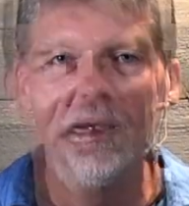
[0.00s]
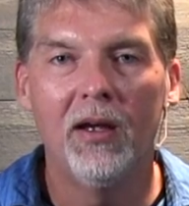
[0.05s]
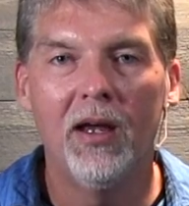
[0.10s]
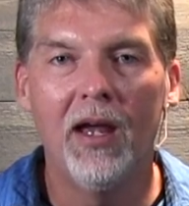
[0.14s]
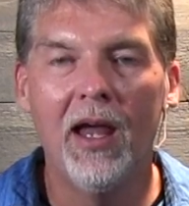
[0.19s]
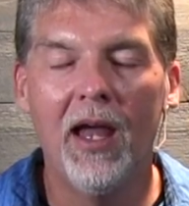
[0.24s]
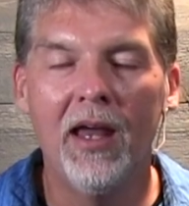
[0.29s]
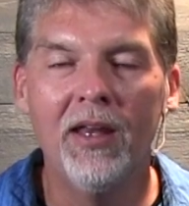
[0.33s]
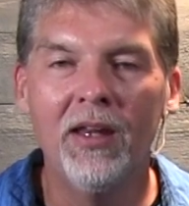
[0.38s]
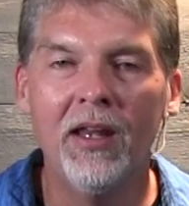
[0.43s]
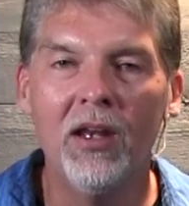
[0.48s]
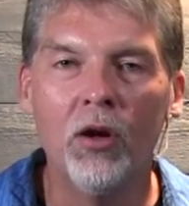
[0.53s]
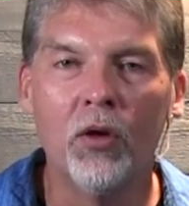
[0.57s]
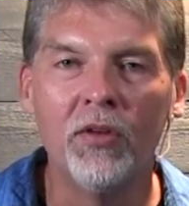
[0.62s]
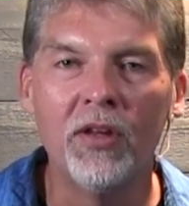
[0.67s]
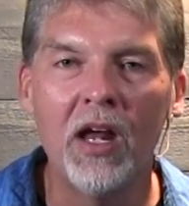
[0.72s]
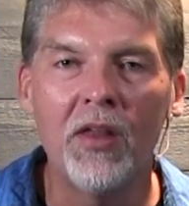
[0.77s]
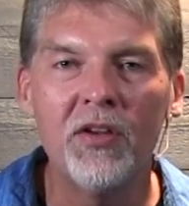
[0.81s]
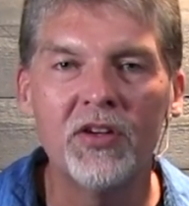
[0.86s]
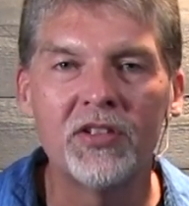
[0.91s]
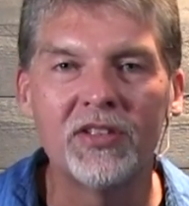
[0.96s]
And then on
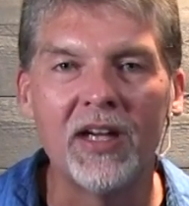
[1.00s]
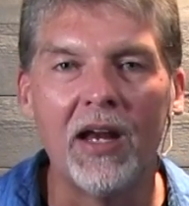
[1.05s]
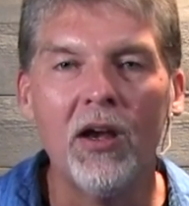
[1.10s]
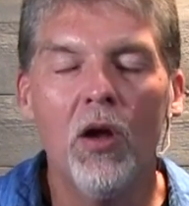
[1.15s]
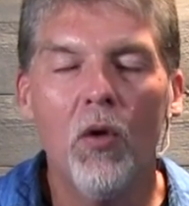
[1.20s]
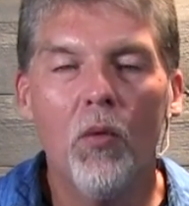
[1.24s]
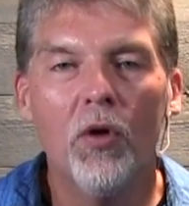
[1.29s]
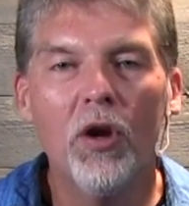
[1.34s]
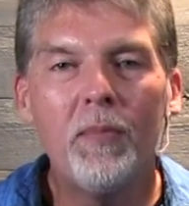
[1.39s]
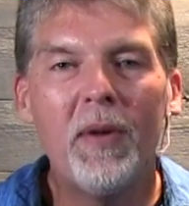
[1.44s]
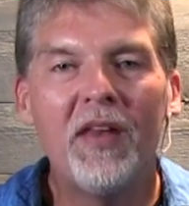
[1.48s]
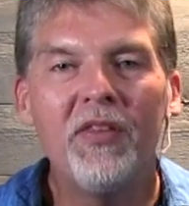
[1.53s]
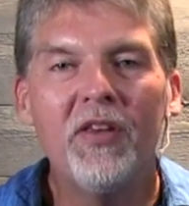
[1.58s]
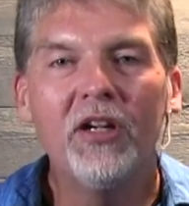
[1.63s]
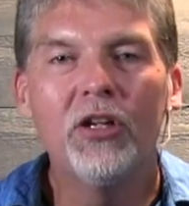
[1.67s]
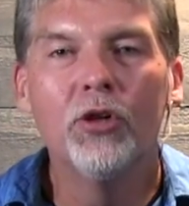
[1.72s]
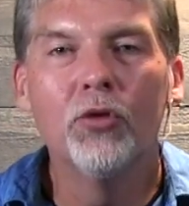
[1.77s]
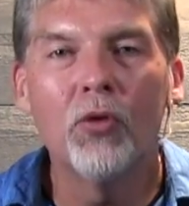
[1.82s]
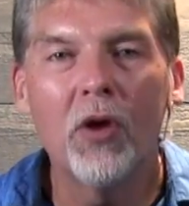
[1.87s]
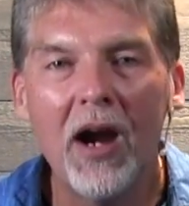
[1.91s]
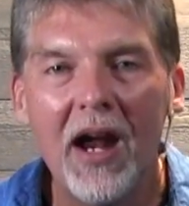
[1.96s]
the other side, what about the
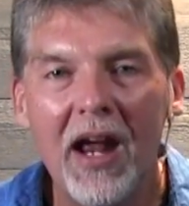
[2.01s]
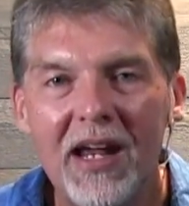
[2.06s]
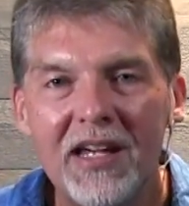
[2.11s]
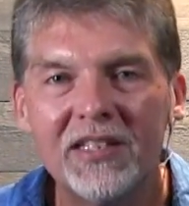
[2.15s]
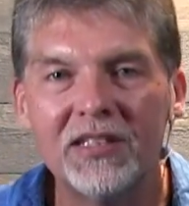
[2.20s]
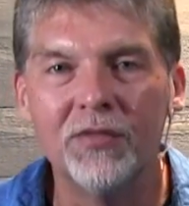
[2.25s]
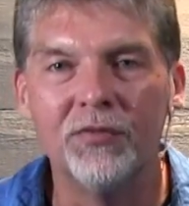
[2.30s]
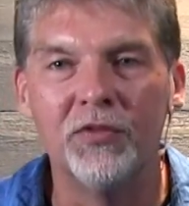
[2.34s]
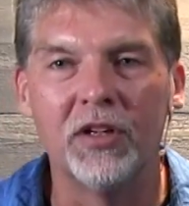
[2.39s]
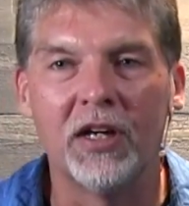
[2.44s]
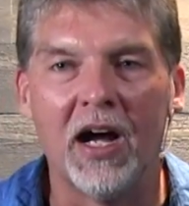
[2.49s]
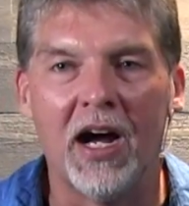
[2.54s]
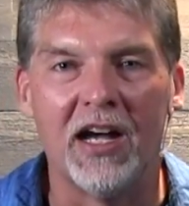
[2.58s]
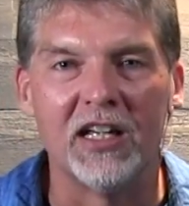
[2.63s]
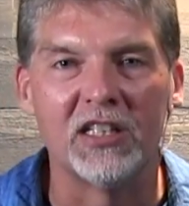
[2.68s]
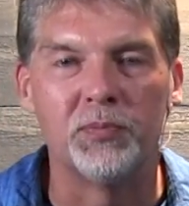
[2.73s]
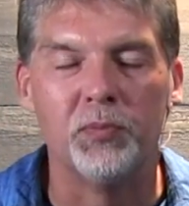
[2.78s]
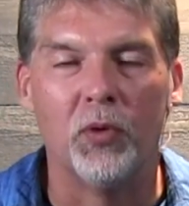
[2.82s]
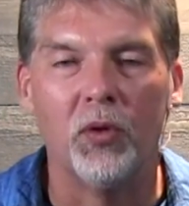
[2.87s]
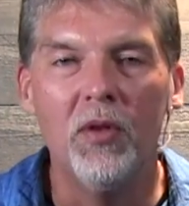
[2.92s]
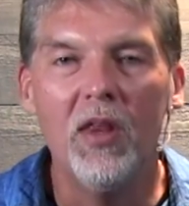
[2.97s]
grace of the
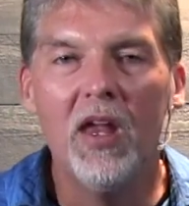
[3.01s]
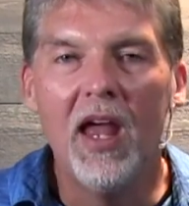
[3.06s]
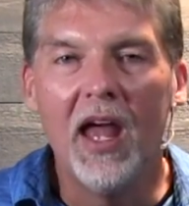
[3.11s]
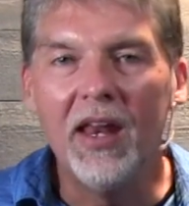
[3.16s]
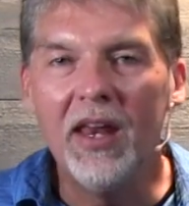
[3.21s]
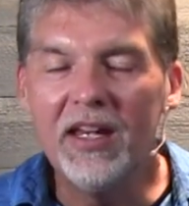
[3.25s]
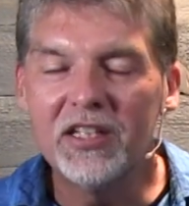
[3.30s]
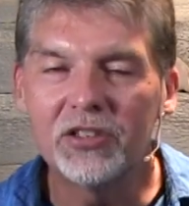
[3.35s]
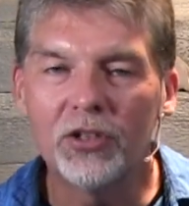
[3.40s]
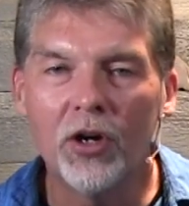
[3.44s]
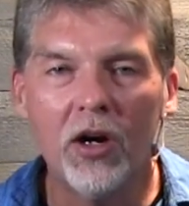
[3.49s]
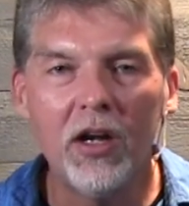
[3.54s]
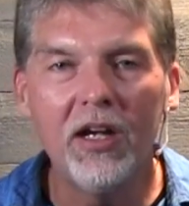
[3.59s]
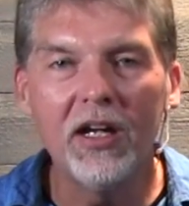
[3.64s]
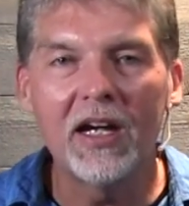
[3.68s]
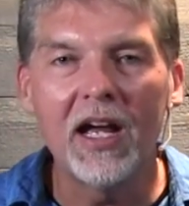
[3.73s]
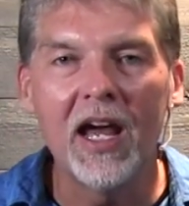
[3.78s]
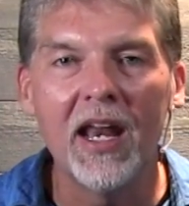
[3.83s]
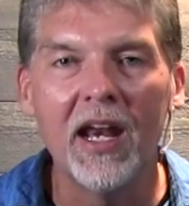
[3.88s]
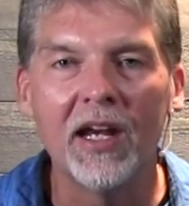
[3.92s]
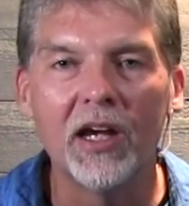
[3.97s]
gospel? And they started to
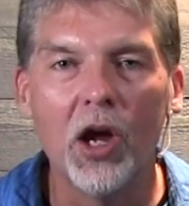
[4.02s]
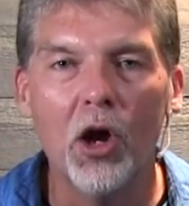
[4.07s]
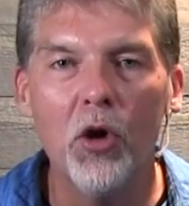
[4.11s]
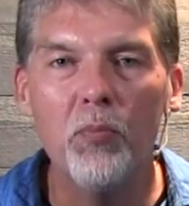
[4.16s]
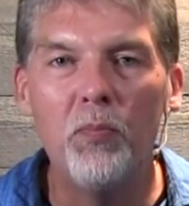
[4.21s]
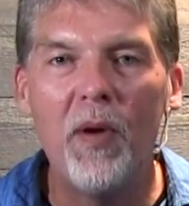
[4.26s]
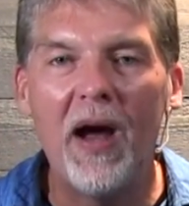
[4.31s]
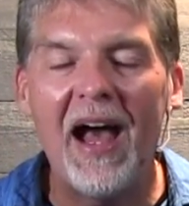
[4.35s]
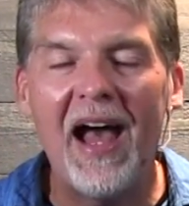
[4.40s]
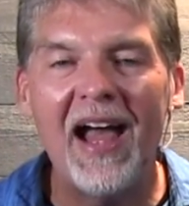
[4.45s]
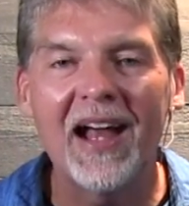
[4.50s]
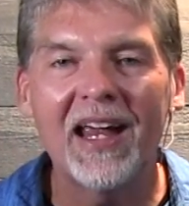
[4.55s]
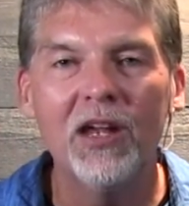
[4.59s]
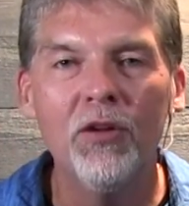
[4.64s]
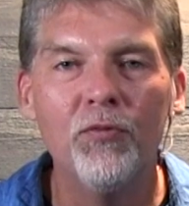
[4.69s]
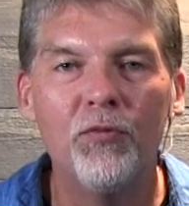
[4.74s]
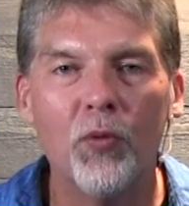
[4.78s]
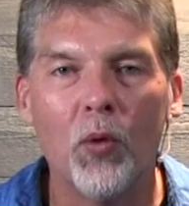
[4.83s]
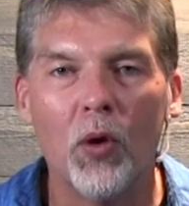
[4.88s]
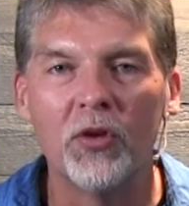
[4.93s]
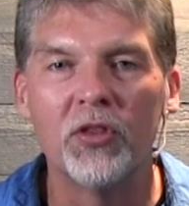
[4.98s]
kind of go back and
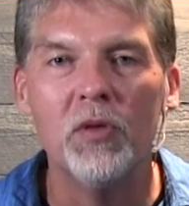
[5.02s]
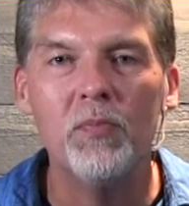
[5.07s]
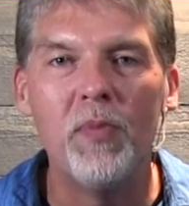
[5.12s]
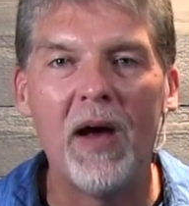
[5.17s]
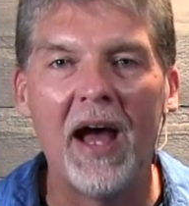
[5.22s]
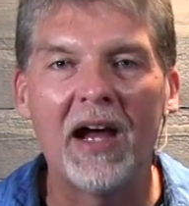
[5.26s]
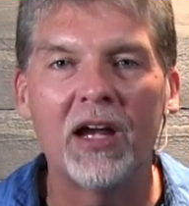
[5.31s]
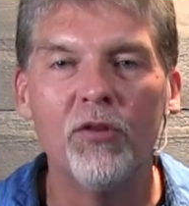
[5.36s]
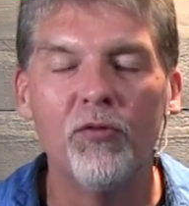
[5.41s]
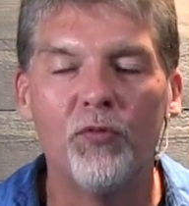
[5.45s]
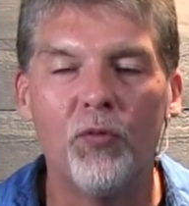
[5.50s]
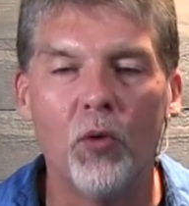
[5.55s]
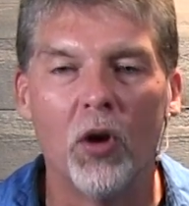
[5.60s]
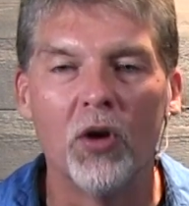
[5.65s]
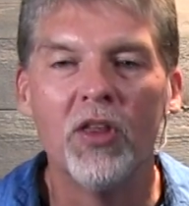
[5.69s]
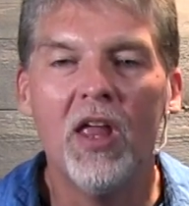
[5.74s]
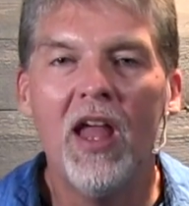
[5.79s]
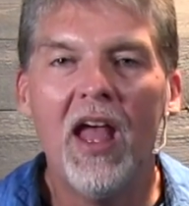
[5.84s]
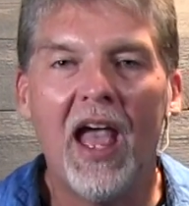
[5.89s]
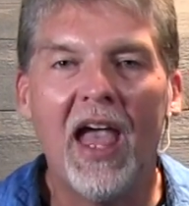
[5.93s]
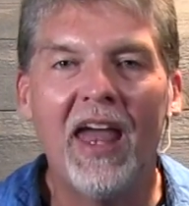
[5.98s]
forth and back and forth,
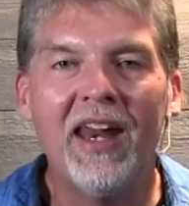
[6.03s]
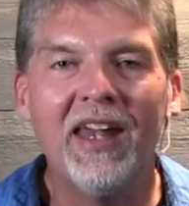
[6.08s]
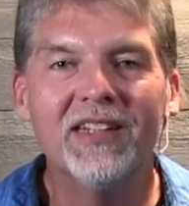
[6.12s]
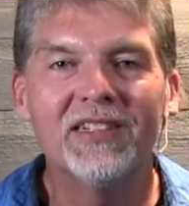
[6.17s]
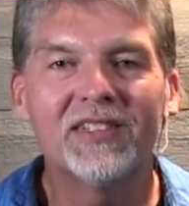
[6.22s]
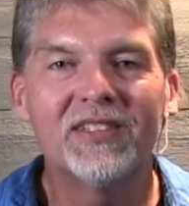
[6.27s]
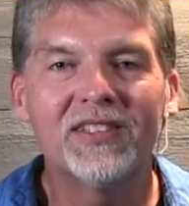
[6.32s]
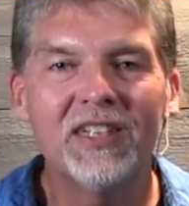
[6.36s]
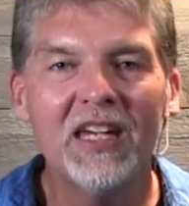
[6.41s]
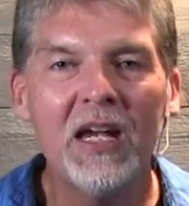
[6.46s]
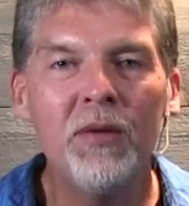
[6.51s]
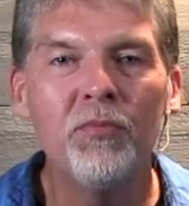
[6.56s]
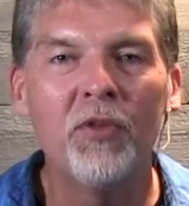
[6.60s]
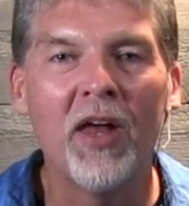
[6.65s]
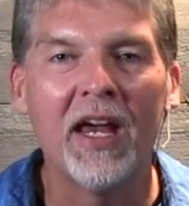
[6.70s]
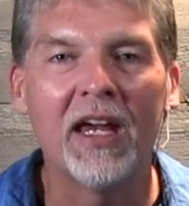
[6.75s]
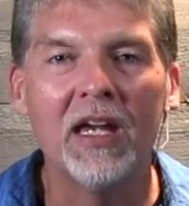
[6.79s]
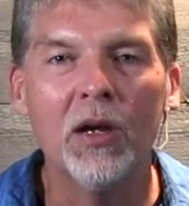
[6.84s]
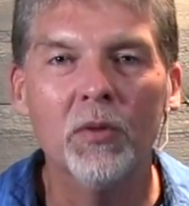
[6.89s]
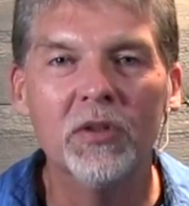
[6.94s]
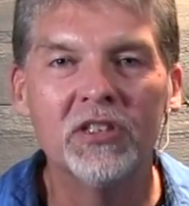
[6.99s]
and it seemed
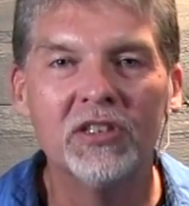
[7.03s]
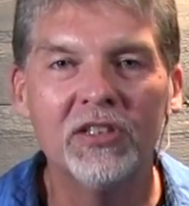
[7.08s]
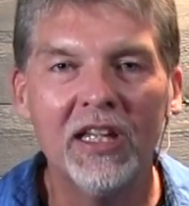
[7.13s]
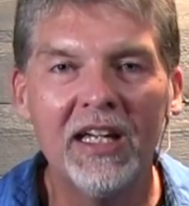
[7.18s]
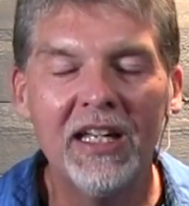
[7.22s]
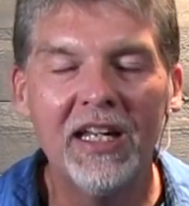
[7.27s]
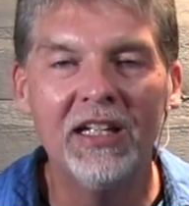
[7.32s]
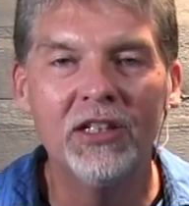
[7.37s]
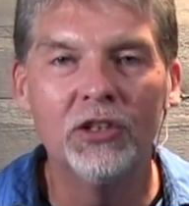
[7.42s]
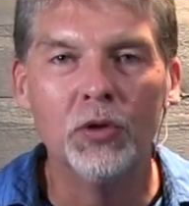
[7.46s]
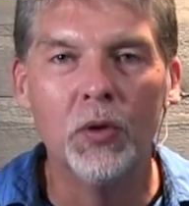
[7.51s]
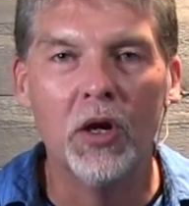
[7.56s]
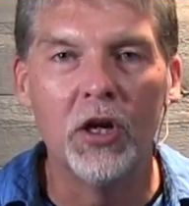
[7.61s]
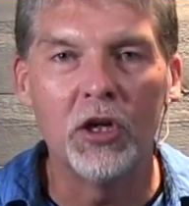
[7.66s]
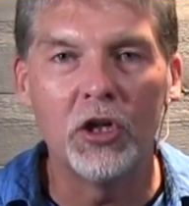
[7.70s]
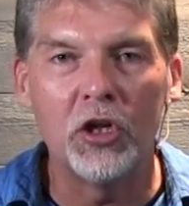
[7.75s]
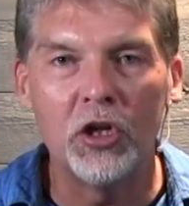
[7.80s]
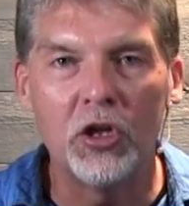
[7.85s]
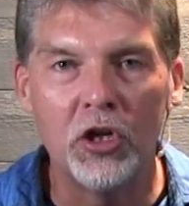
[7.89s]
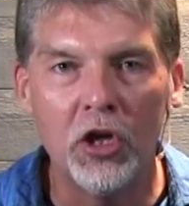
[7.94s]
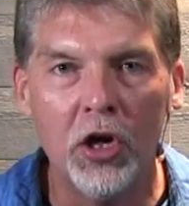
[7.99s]
like it was leading to a
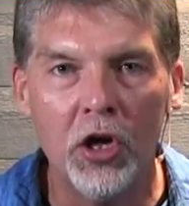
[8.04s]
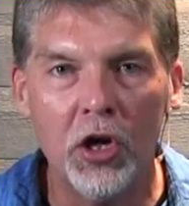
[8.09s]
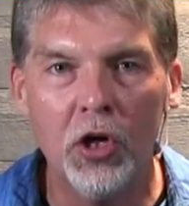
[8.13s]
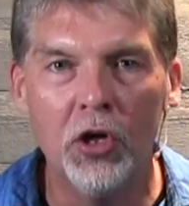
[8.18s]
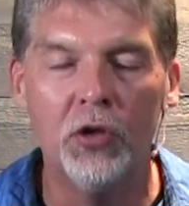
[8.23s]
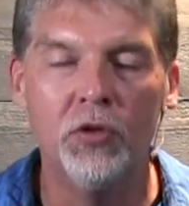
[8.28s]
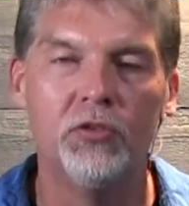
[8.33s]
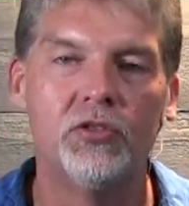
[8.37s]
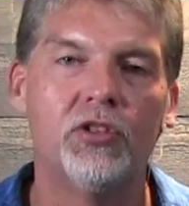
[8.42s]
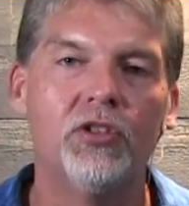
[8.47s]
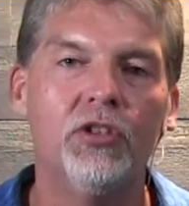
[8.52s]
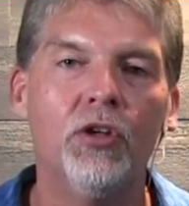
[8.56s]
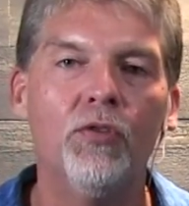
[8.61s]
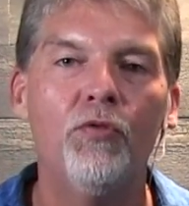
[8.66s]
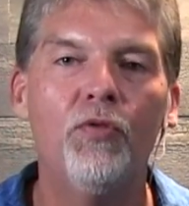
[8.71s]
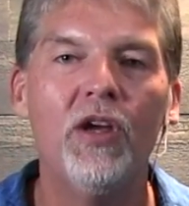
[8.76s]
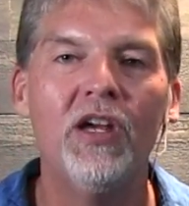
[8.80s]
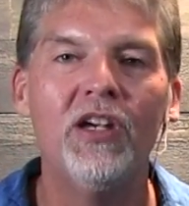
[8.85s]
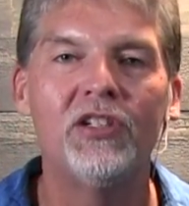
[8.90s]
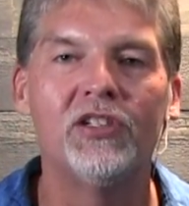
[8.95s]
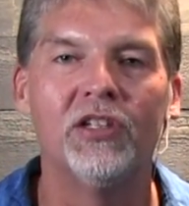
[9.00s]
huge
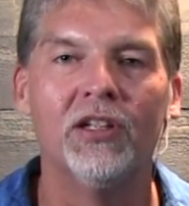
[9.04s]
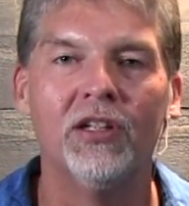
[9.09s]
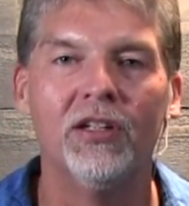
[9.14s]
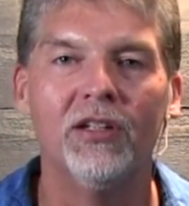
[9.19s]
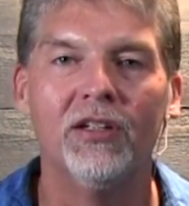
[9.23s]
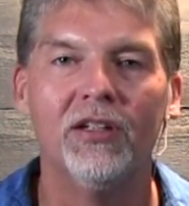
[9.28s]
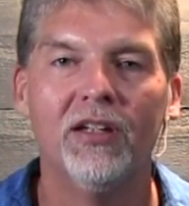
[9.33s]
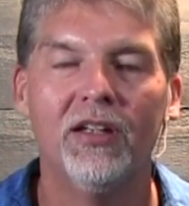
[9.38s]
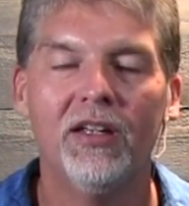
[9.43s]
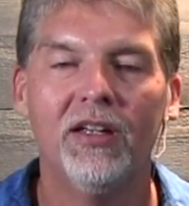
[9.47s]
division